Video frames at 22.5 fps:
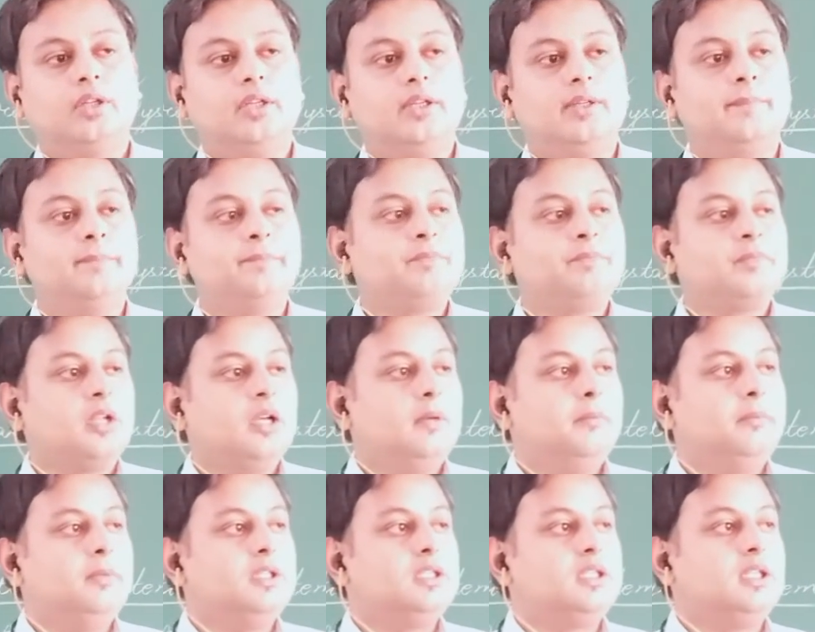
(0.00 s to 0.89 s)
Okay,
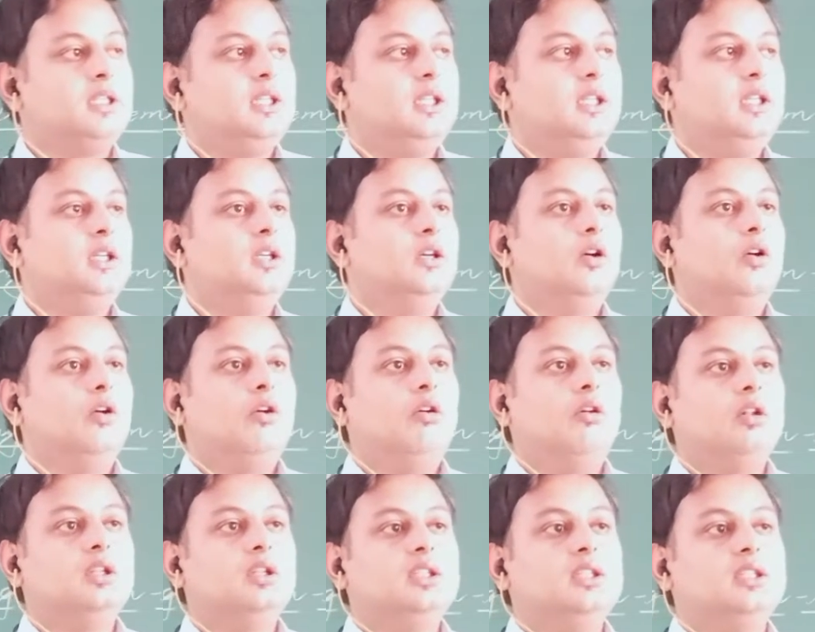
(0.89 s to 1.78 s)
basically
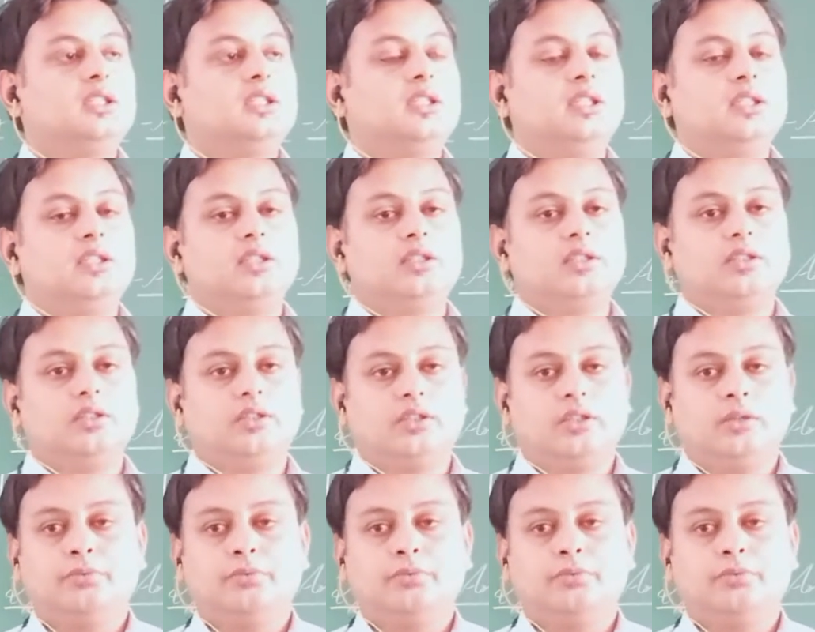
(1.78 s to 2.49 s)
all these things.